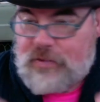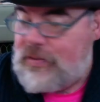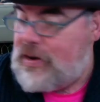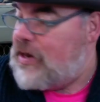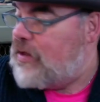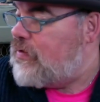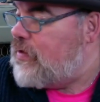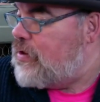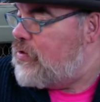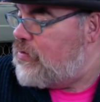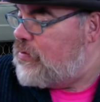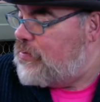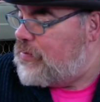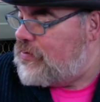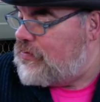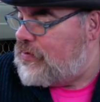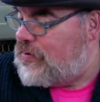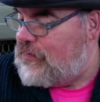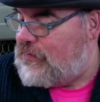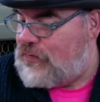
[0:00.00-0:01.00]
minutes. I don't
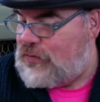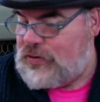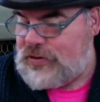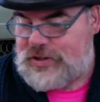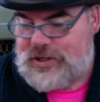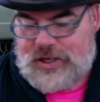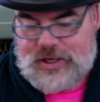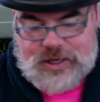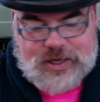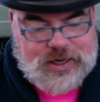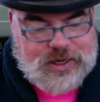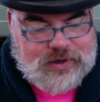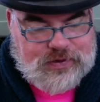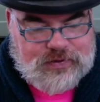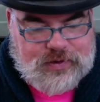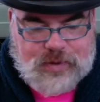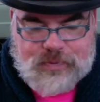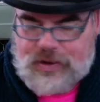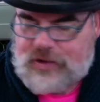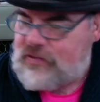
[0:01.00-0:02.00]
deserve 14
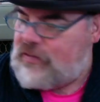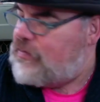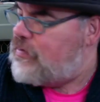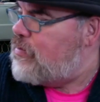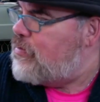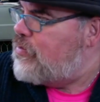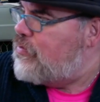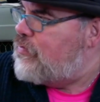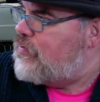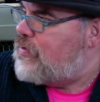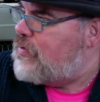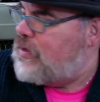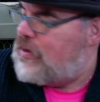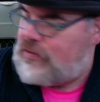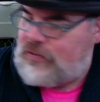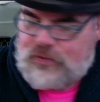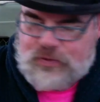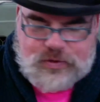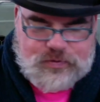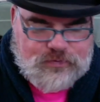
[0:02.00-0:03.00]
kicks. I bet you some of those
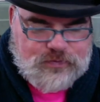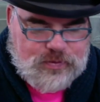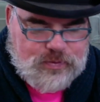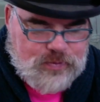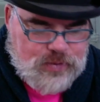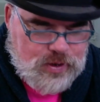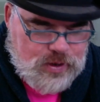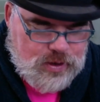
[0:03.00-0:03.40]
kicks weren't from,